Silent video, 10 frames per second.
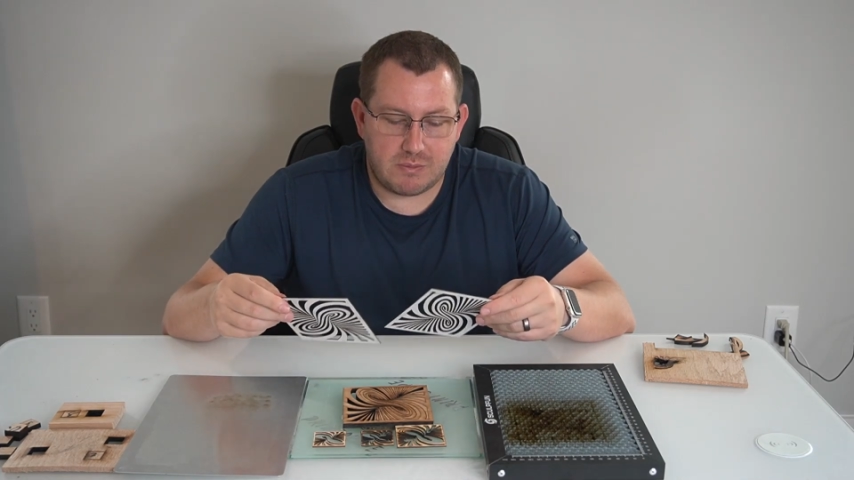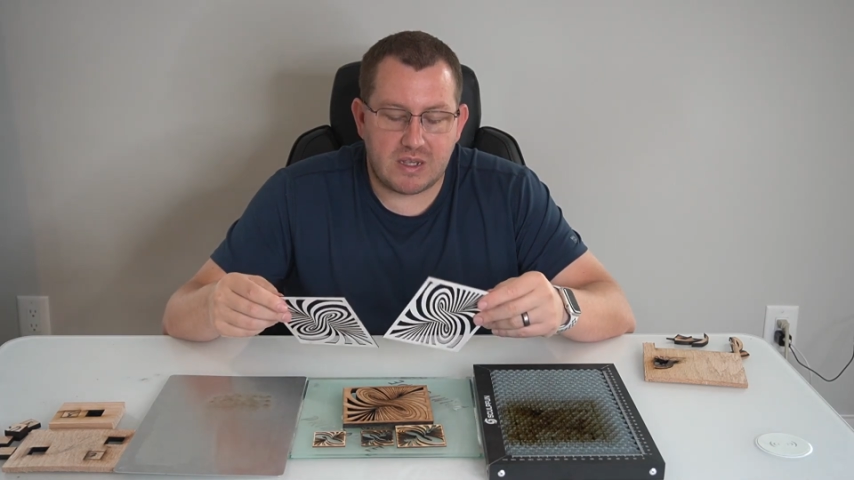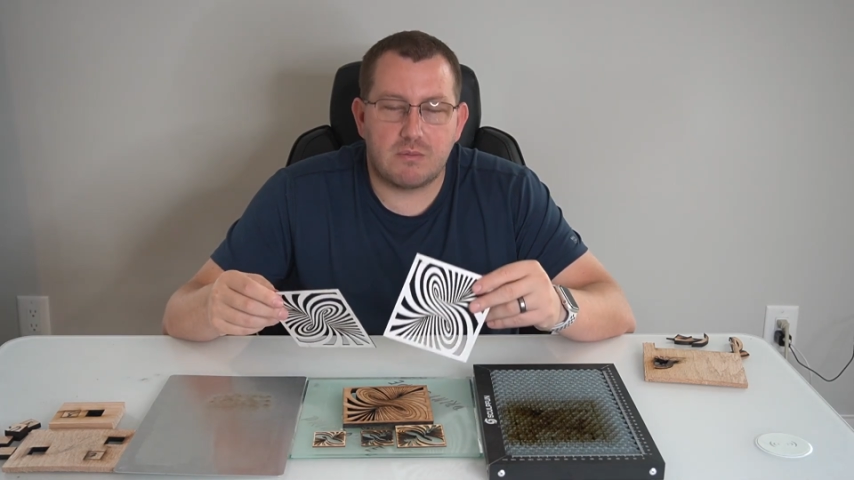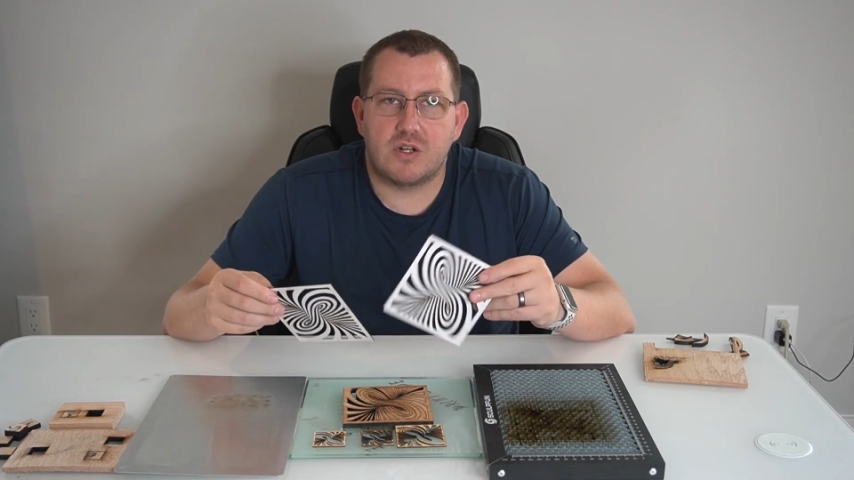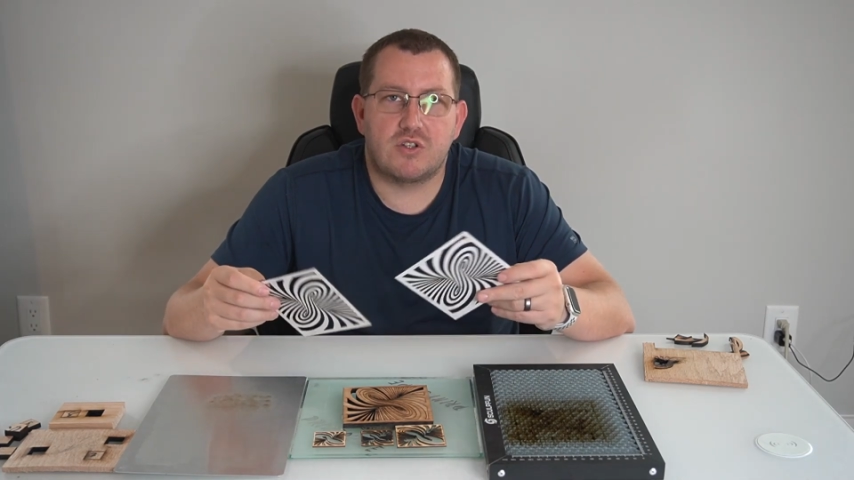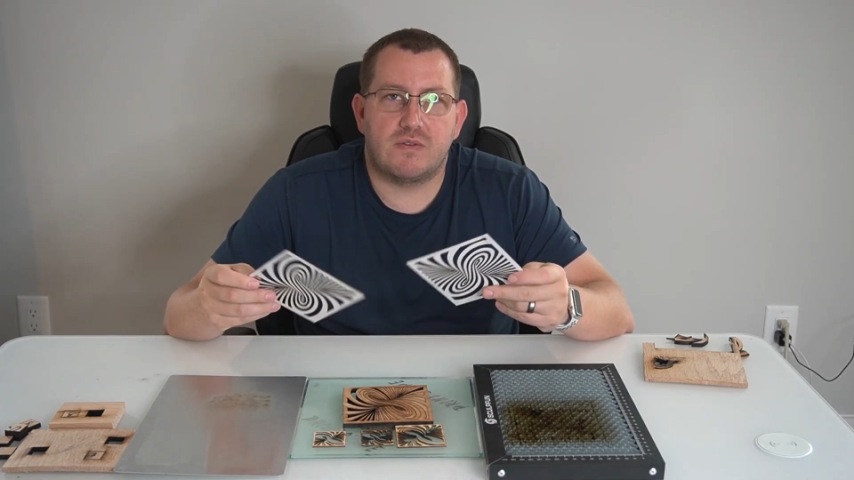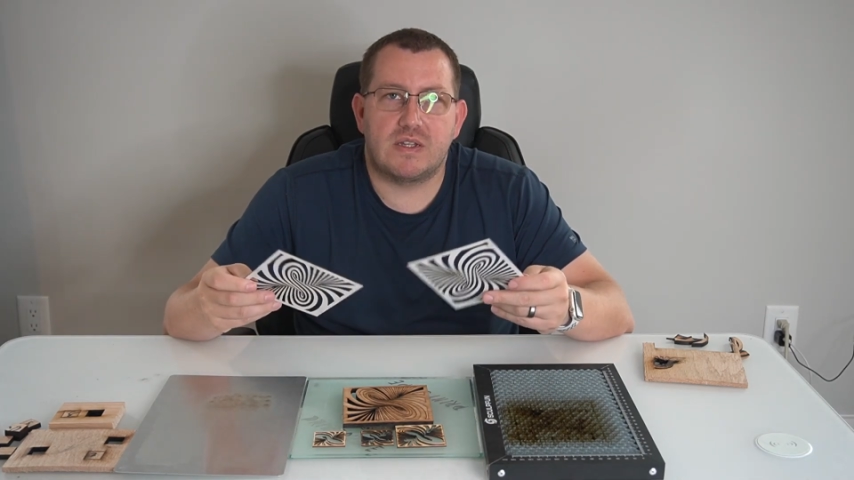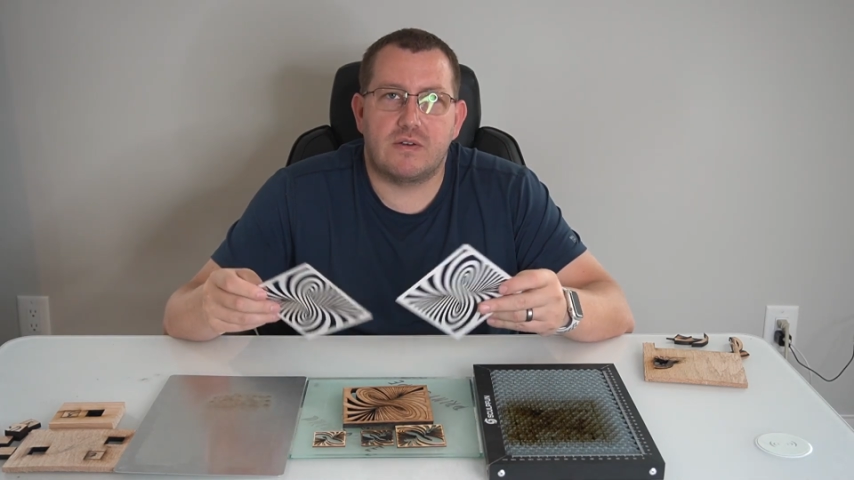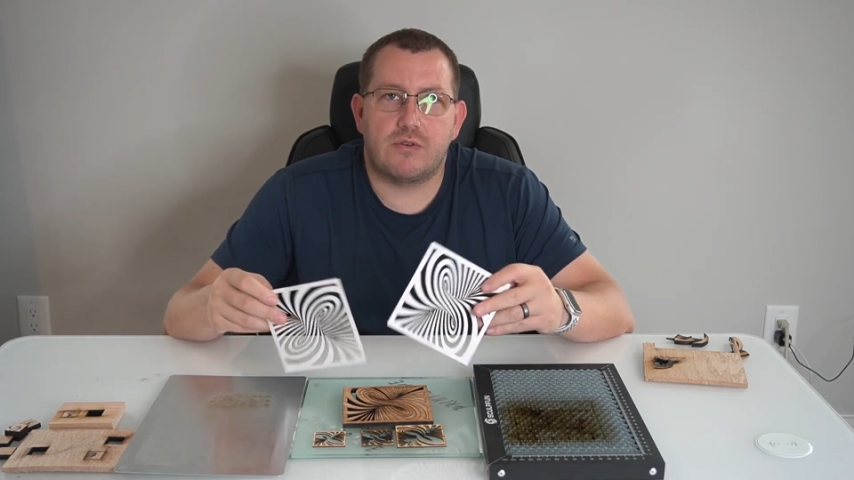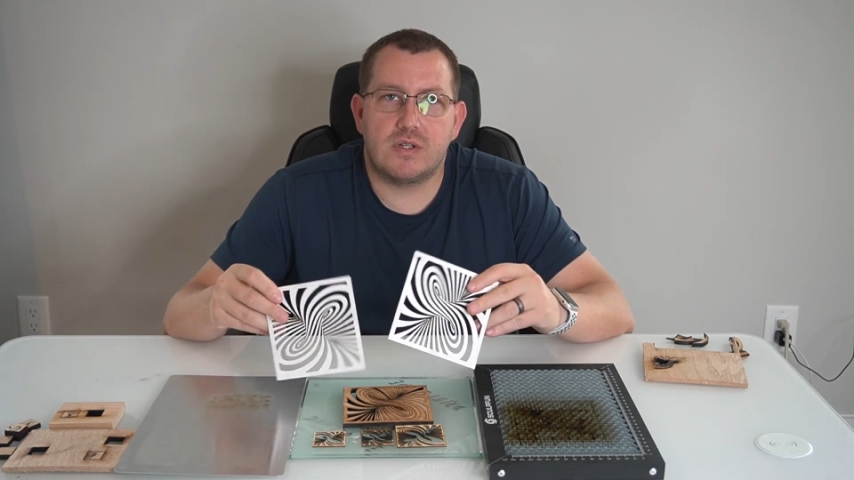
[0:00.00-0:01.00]
make much of a
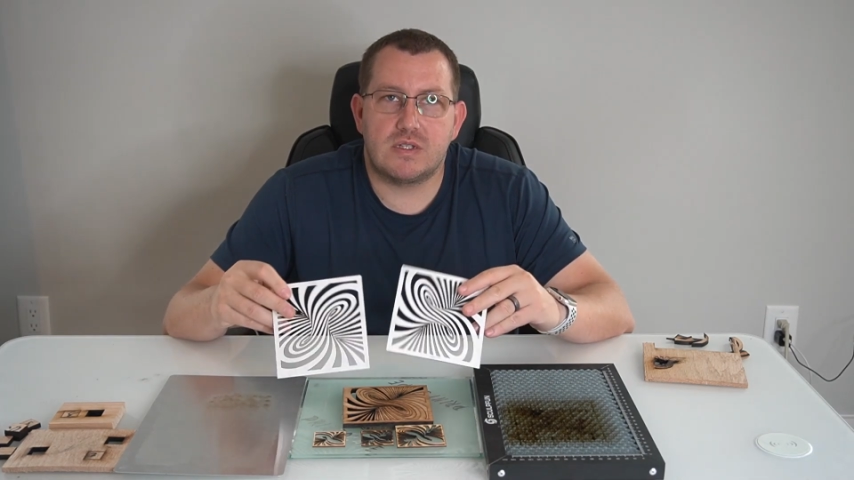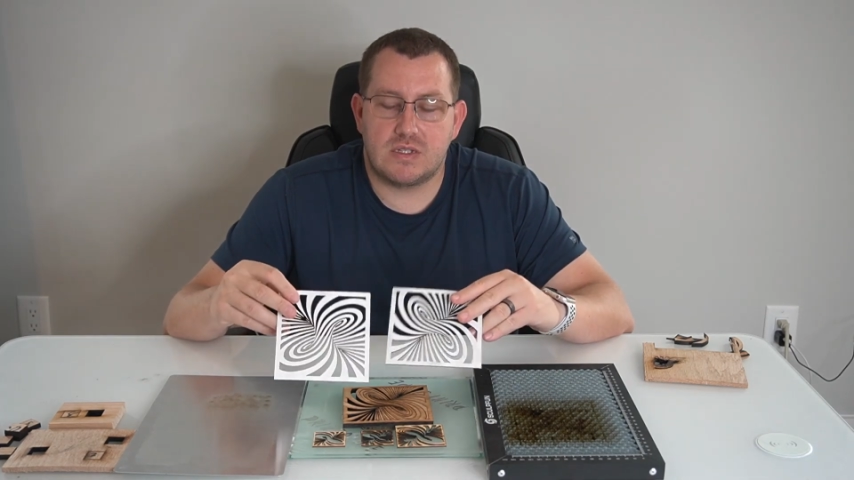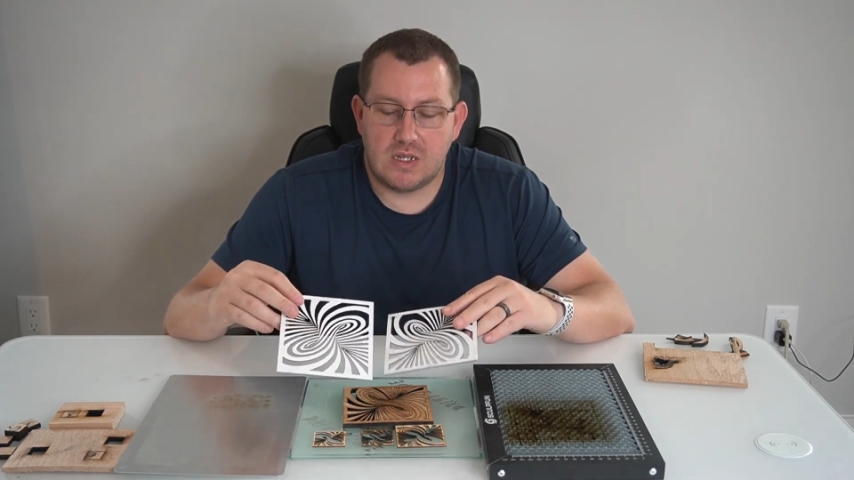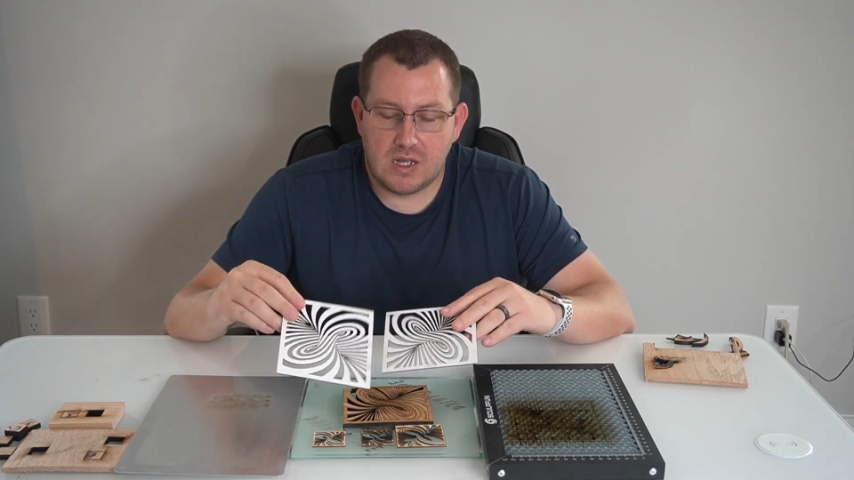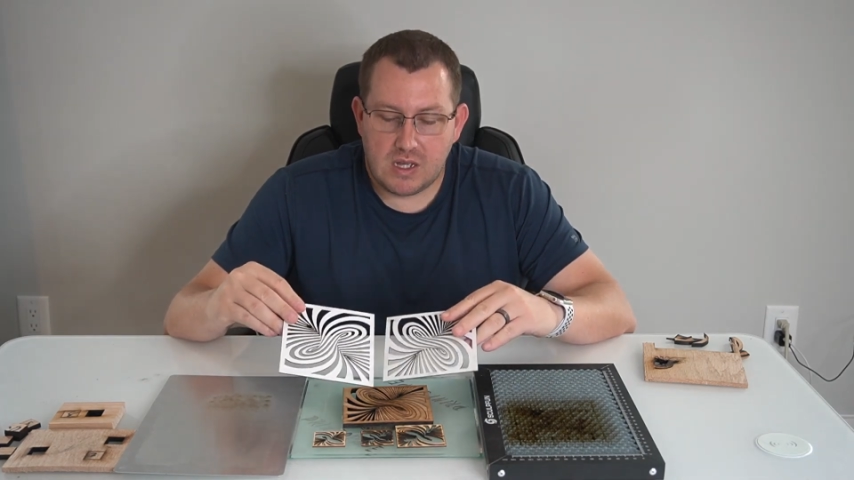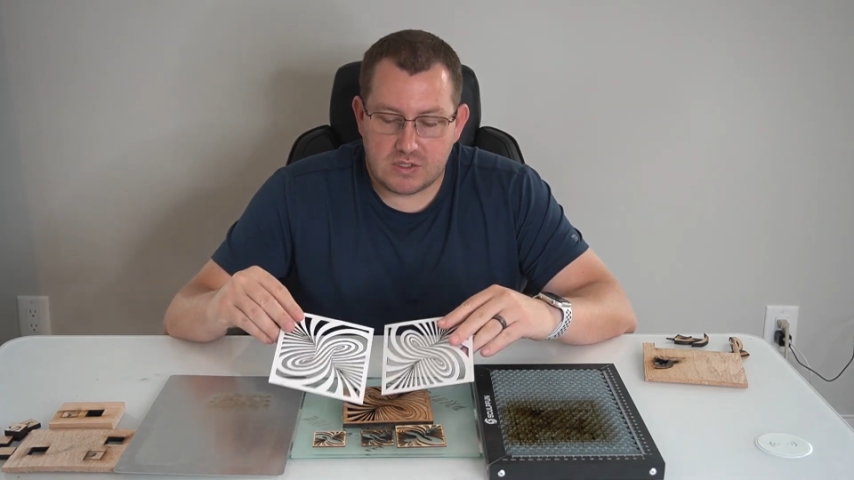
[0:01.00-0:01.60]
difference.